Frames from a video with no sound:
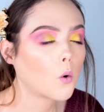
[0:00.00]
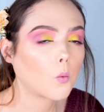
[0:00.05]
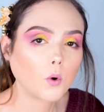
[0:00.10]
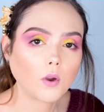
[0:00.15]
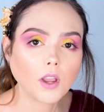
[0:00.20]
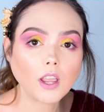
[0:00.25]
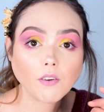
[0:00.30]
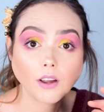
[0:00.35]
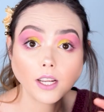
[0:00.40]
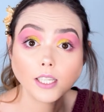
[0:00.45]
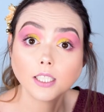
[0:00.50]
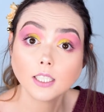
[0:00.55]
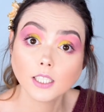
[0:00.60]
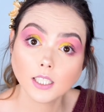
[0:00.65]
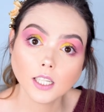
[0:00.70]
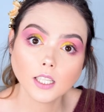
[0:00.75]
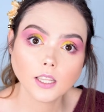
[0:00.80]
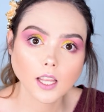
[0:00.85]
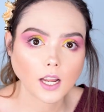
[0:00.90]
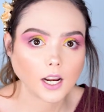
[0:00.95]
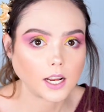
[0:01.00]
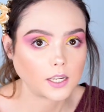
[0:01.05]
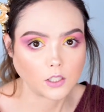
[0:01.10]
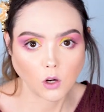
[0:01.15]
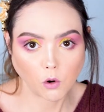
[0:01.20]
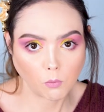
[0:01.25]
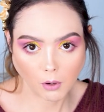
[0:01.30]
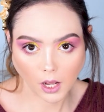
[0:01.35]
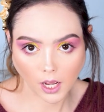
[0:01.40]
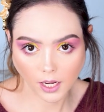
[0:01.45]
if I see that, I
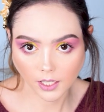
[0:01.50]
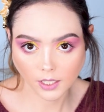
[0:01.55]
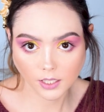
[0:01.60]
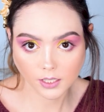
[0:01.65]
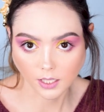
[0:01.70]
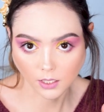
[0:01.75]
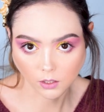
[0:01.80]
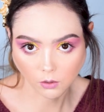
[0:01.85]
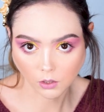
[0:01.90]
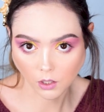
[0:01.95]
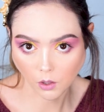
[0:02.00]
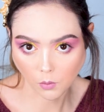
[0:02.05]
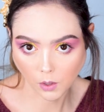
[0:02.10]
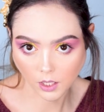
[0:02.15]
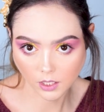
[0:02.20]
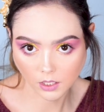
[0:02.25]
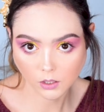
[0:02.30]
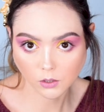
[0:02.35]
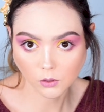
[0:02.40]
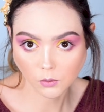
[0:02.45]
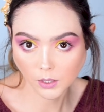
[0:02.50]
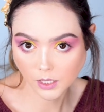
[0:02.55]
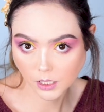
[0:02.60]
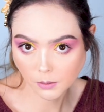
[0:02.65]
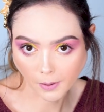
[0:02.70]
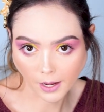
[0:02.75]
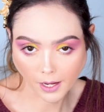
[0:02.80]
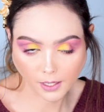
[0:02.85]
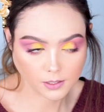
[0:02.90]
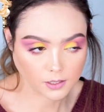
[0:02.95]
don't buy it because I don't know what to
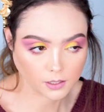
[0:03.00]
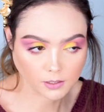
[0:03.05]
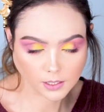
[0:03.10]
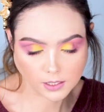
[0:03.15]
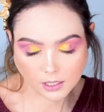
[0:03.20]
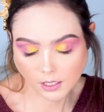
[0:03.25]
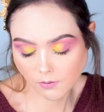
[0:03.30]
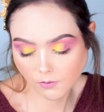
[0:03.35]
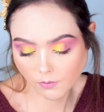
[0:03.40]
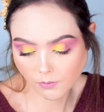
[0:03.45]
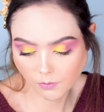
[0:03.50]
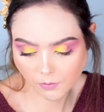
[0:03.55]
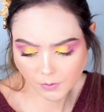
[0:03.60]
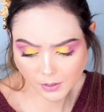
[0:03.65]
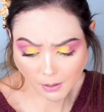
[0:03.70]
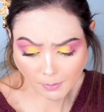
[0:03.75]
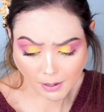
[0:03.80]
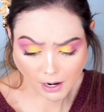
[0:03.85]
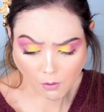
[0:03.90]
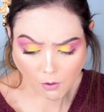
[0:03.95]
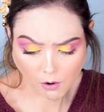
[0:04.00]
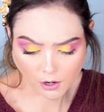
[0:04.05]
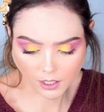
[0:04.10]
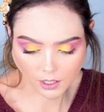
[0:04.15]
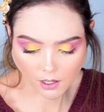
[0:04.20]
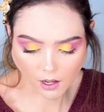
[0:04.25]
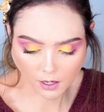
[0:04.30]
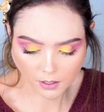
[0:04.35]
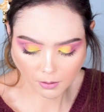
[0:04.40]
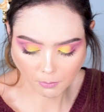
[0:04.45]
expect unless I somehow
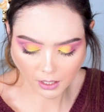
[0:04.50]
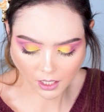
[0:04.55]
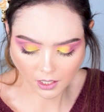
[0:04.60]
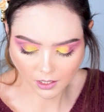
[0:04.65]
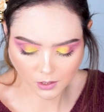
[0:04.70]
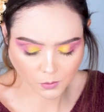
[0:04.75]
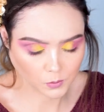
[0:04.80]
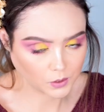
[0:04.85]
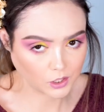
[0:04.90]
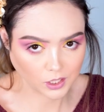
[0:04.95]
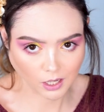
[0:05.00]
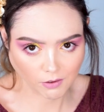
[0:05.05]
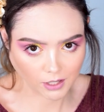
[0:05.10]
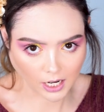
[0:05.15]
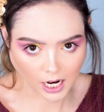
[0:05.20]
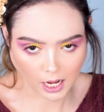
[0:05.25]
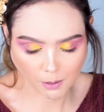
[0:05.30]
already got in the box, which never